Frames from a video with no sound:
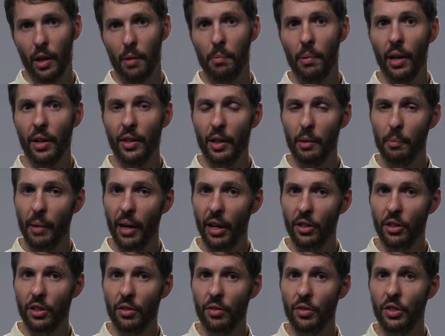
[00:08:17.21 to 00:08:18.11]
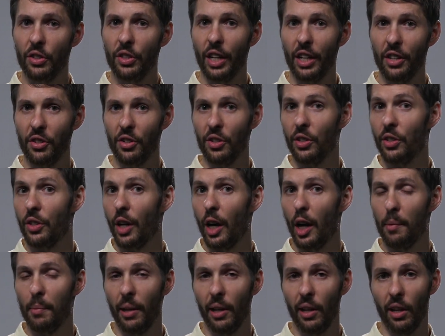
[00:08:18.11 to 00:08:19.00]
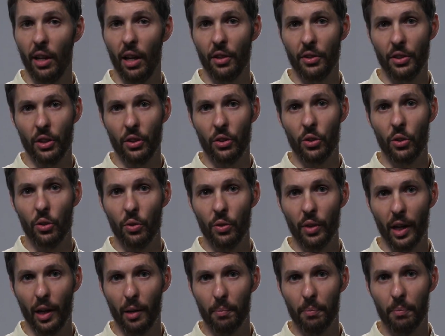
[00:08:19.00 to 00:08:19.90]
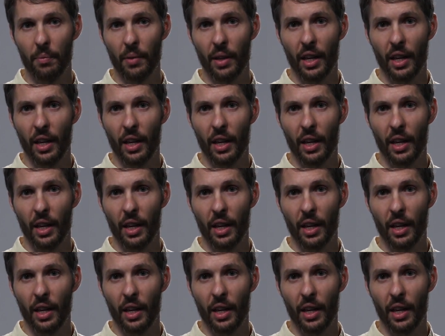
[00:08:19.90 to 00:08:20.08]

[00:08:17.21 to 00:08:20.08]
by the amount of session time allotted to them.